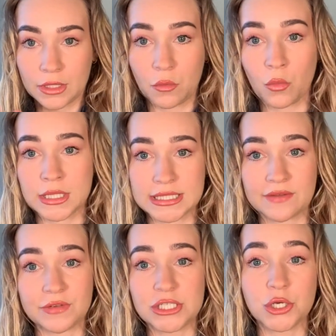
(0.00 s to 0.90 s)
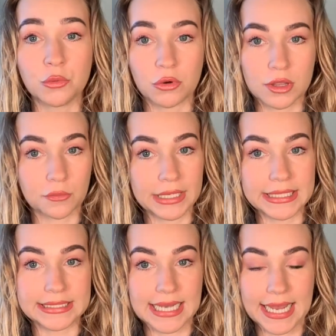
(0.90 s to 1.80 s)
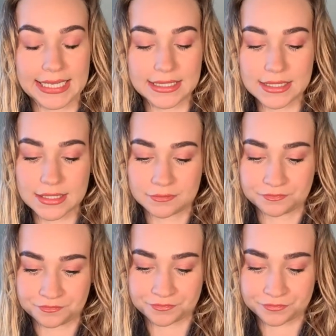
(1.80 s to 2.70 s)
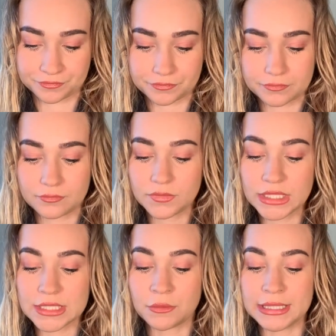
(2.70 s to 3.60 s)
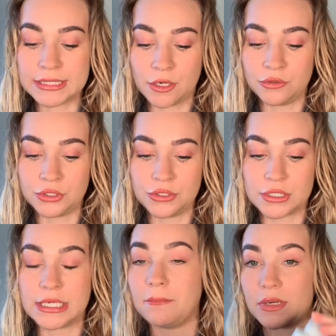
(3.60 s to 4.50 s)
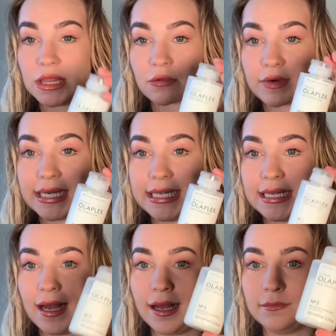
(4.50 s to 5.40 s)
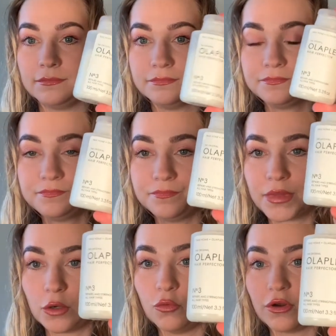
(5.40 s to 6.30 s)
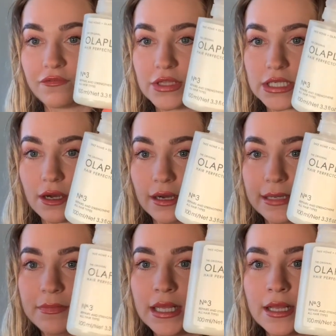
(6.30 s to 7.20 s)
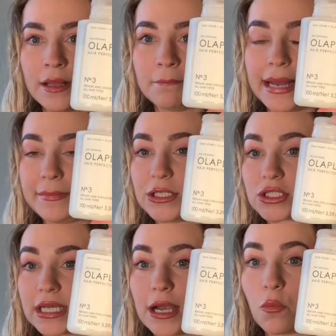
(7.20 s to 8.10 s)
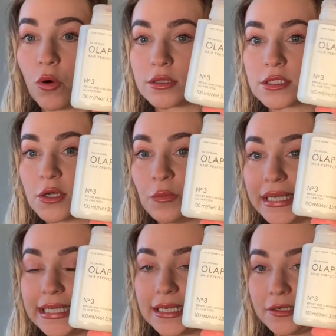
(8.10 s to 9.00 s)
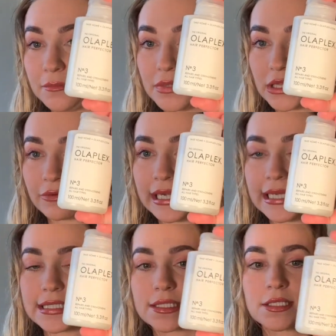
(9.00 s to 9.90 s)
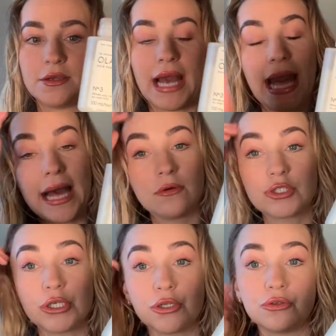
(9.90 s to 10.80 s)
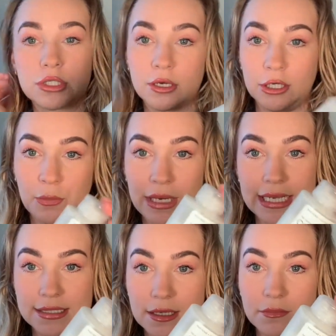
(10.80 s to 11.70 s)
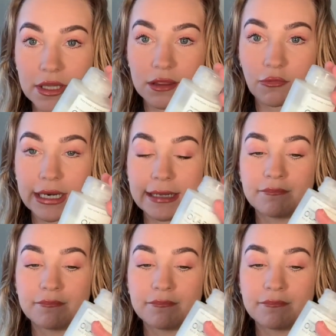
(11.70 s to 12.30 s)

once every 2 or 3 days. So I don't use number 3 all of the time. Maybe just like a once a week number 3 is. So how do you use Olaplex number 3?